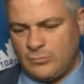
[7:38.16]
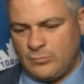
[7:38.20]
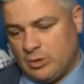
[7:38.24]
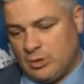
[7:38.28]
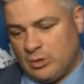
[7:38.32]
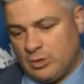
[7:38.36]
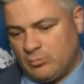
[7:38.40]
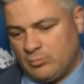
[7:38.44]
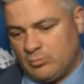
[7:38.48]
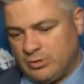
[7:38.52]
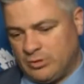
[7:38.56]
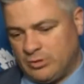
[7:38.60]

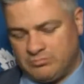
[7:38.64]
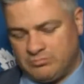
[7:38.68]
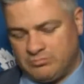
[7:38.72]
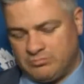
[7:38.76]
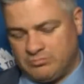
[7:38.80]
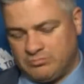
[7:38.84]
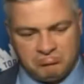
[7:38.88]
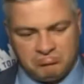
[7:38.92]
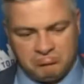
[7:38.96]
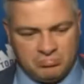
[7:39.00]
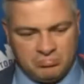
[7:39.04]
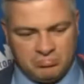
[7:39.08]
But
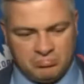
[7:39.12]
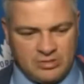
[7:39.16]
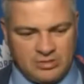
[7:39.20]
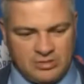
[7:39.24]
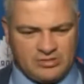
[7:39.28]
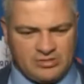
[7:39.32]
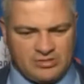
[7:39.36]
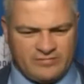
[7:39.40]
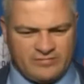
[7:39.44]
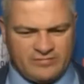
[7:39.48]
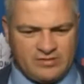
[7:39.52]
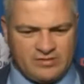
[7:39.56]
it's a
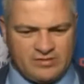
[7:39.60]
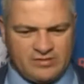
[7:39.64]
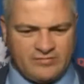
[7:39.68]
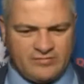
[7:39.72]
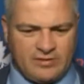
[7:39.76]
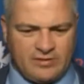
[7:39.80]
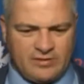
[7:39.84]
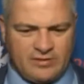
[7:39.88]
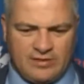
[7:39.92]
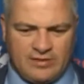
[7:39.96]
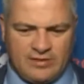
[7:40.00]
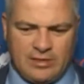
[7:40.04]

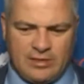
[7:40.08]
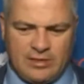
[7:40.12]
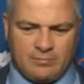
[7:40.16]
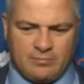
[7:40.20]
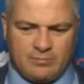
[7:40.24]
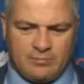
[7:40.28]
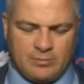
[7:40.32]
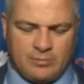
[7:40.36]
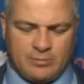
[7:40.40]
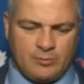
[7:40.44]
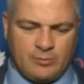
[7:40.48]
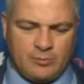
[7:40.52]
funny game.
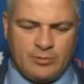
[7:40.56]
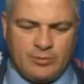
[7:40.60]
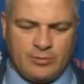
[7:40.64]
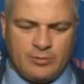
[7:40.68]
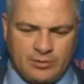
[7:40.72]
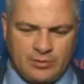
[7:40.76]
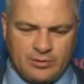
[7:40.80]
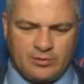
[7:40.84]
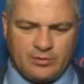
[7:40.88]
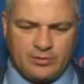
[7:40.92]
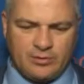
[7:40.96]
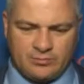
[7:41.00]
We played
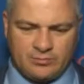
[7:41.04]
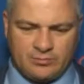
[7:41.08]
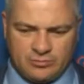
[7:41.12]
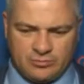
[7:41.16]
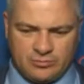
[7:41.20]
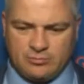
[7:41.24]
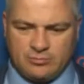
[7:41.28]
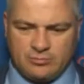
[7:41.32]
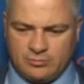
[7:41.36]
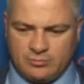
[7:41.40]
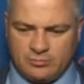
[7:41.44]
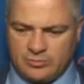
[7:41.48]
a
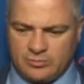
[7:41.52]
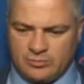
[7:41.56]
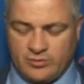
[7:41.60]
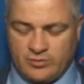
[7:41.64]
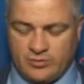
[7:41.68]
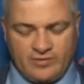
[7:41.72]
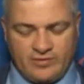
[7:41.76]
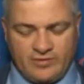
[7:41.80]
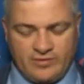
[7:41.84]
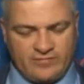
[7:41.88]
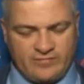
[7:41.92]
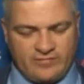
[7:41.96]

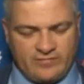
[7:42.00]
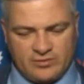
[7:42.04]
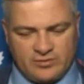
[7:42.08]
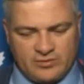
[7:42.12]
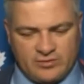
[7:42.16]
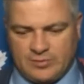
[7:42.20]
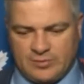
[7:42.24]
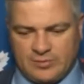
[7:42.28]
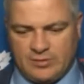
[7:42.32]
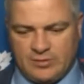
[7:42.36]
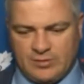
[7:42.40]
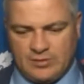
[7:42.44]
terrific first
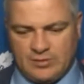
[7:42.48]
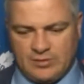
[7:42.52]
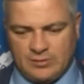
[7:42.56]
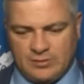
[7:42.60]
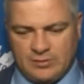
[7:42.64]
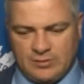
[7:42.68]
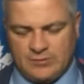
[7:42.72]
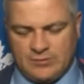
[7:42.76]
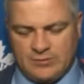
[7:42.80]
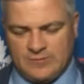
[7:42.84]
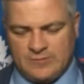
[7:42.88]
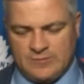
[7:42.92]
period,
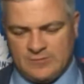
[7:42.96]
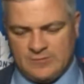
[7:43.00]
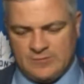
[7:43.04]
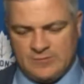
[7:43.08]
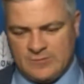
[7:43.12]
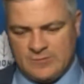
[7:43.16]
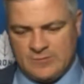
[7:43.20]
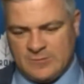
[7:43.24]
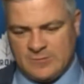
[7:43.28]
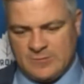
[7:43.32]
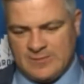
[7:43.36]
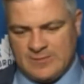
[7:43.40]

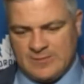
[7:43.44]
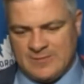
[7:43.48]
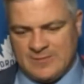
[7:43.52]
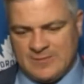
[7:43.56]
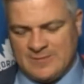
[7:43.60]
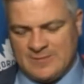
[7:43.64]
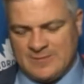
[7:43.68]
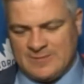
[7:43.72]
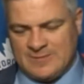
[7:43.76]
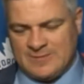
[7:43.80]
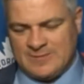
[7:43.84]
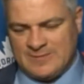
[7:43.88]
and
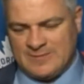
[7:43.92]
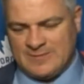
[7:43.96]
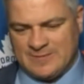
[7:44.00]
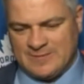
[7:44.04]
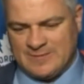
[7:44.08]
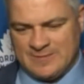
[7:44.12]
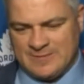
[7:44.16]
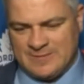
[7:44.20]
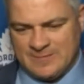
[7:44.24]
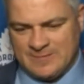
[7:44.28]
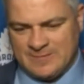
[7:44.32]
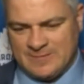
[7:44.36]

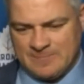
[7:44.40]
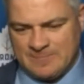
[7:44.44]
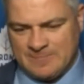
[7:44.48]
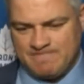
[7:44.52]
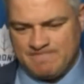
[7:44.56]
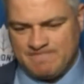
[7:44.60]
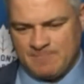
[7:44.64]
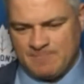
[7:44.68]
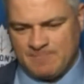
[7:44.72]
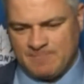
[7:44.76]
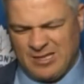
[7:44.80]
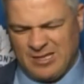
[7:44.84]
the
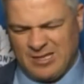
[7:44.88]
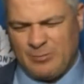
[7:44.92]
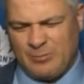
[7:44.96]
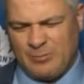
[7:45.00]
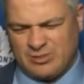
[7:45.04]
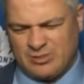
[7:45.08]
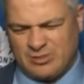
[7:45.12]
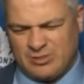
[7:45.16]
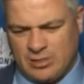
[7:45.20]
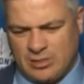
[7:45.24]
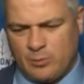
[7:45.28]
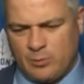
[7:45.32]
game looks a
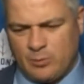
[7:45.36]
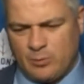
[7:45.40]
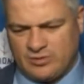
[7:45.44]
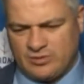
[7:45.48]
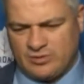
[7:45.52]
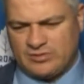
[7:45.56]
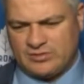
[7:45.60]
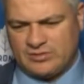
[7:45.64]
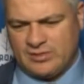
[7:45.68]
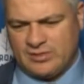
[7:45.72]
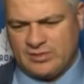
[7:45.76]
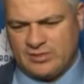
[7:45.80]
lot worse
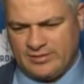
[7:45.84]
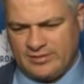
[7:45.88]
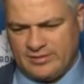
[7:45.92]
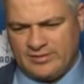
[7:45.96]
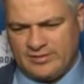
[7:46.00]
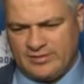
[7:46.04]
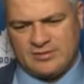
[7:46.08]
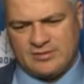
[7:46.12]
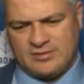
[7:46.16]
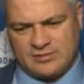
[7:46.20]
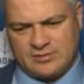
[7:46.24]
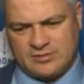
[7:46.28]
than it
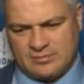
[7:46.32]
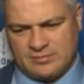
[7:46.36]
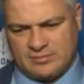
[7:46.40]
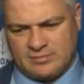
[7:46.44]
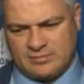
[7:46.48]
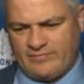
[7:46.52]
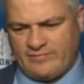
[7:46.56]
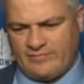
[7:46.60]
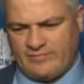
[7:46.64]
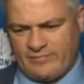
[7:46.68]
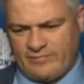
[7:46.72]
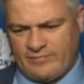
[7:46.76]
is
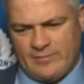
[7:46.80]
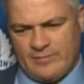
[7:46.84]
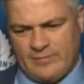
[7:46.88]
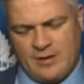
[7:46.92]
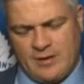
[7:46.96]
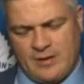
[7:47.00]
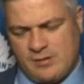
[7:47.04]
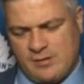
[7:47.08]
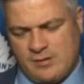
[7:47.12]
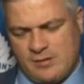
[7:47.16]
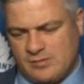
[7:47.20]
from there.